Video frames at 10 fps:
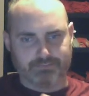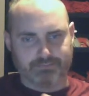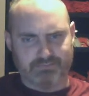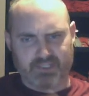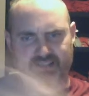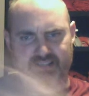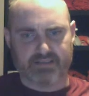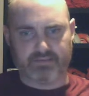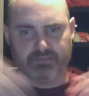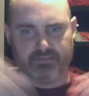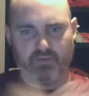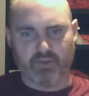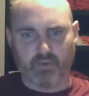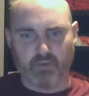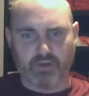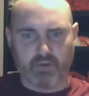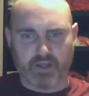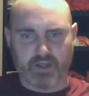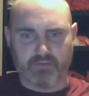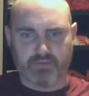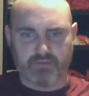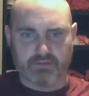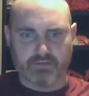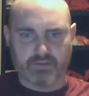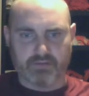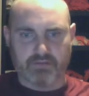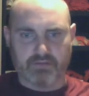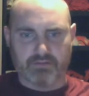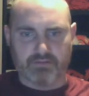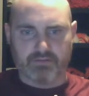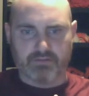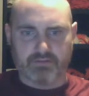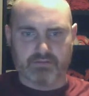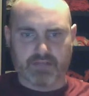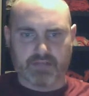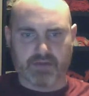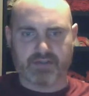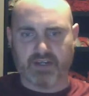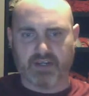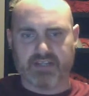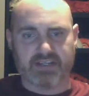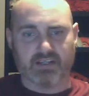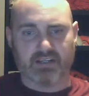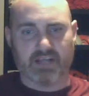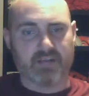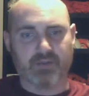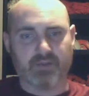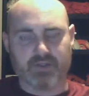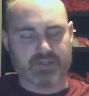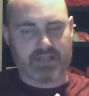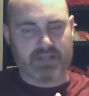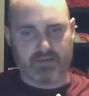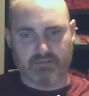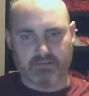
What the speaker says: So I guess that's a really wordy way of how to train. Like I said, a lot of people use the cloud.